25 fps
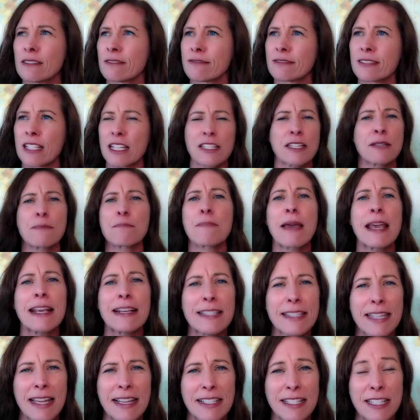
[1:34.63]
doesn't make
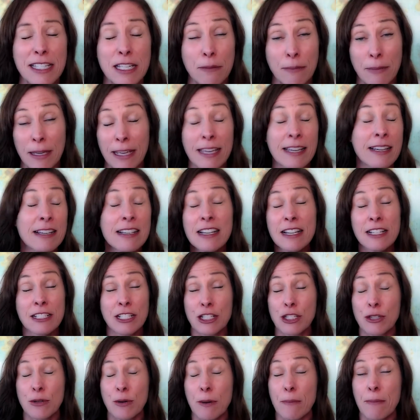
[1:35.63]
sense to me to
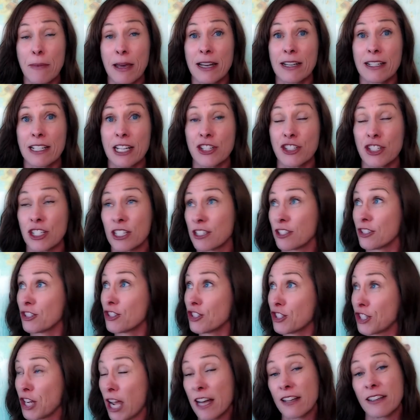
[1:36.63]
do a meditation
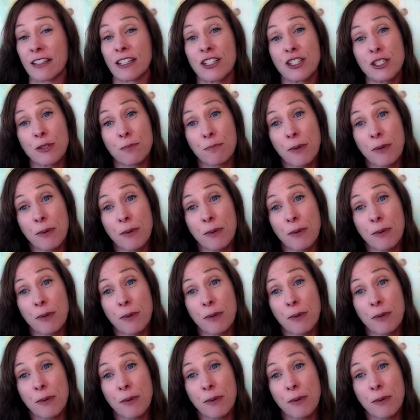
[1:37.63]
challenge,